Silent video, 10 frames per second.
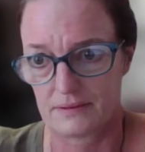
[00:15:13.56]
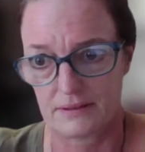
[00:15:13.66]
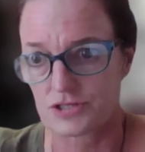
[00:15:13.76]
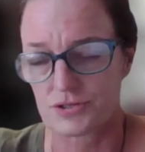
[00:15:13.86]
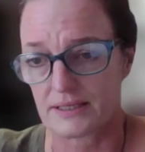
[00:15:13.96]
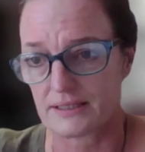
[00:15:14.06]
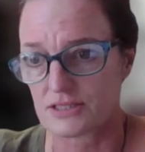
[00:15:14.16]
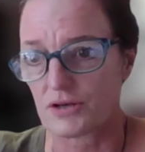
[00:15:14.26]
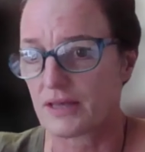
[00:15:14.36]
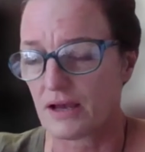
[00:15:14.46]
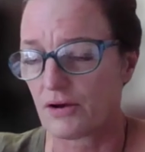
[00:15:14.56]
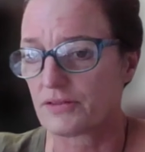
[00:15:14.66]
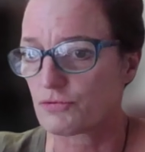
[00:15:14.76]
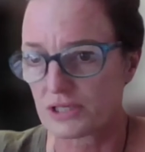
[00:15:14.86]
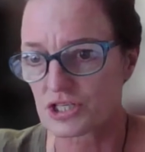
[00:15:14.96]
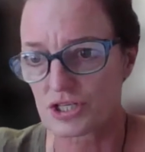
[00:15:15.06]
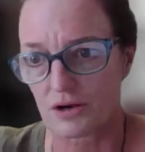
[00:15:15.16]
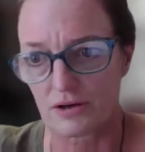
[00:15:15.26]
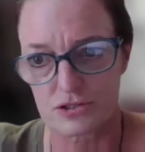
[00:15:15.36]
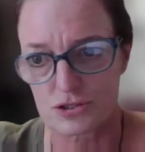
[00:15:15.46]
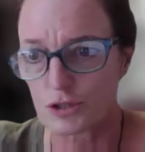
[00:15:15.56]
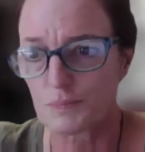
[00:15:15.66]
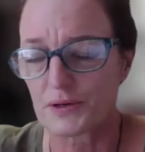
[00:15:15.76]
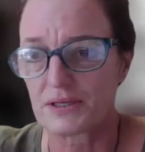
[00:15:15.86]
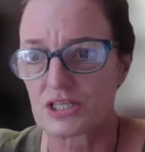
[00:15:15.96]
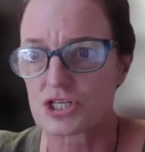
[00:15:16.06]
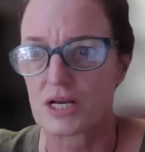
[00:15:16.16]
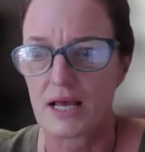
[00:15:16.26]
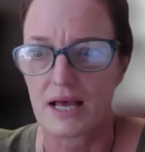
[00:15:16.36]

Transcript: literally. So the rich are super rich,